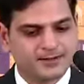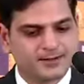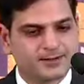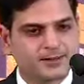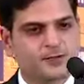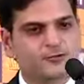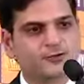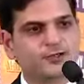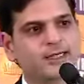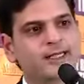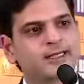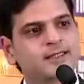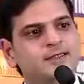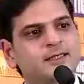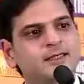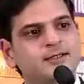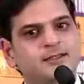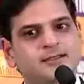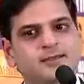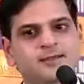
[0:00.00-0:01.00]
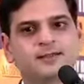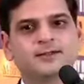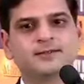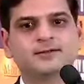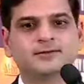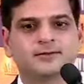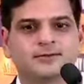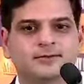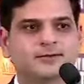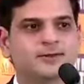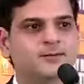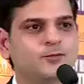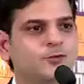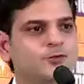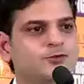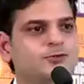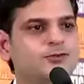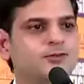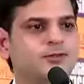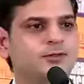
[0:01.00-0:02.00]
Now the next session is the
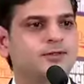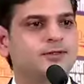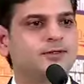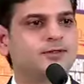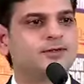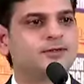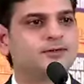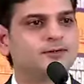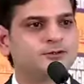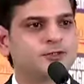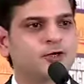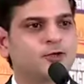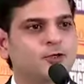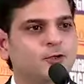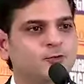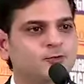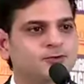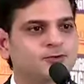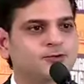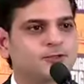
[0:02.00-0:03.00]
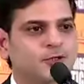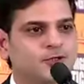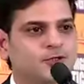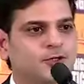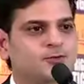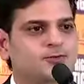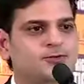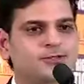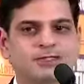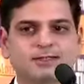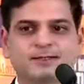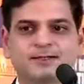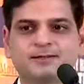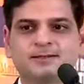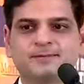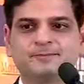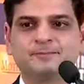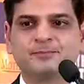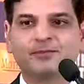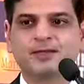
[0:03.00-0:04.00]
most sought out
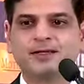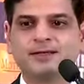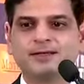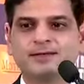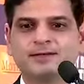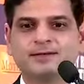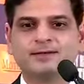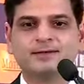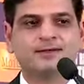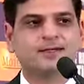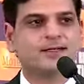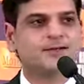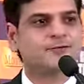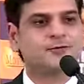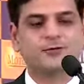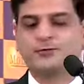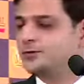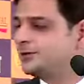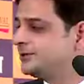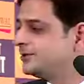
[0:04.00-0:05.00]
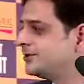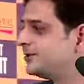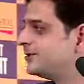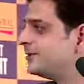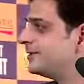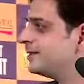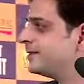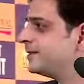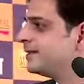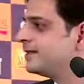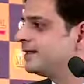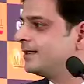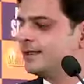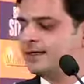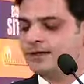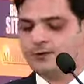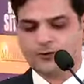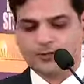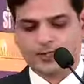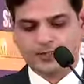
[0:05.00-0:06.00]
session, and for which
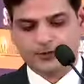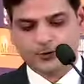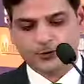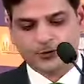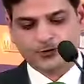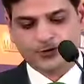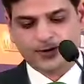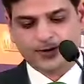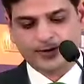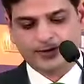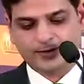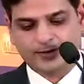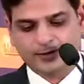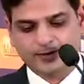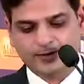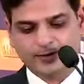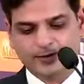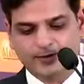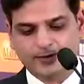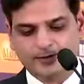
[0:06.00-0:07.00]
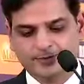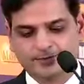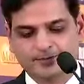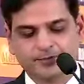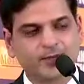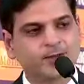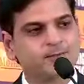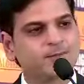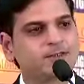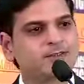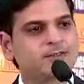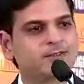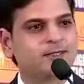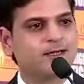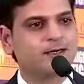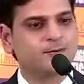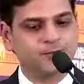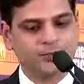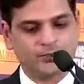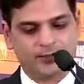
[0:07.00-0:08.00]
I would like to invite Mr.
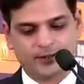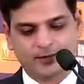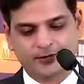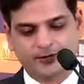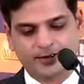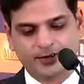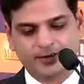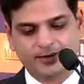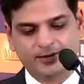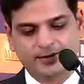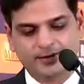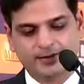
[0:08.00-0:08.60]
Raamdeo Agrawal.